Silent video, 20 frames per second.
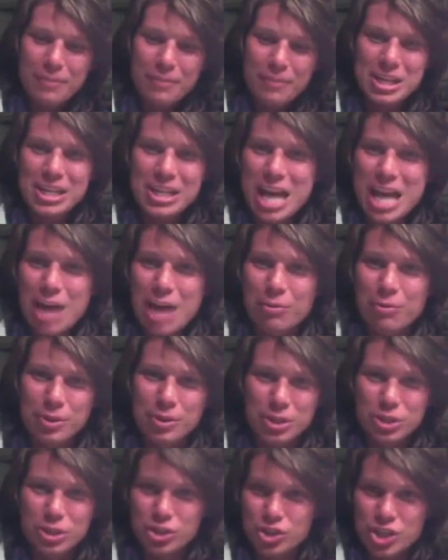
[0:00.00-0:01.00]
getting at me
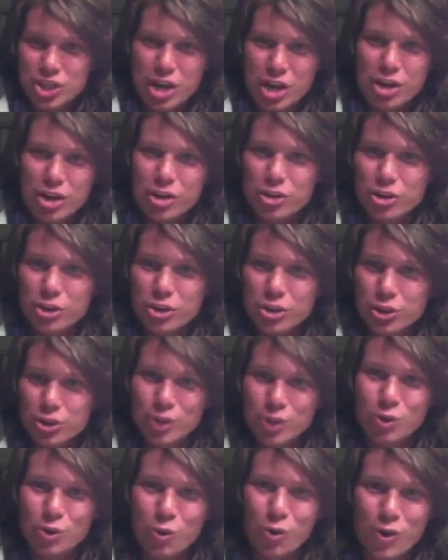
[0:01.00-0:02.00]
and sharing your
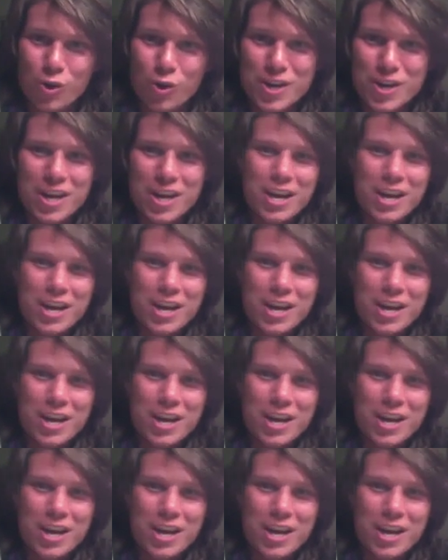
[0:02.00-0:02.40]
story,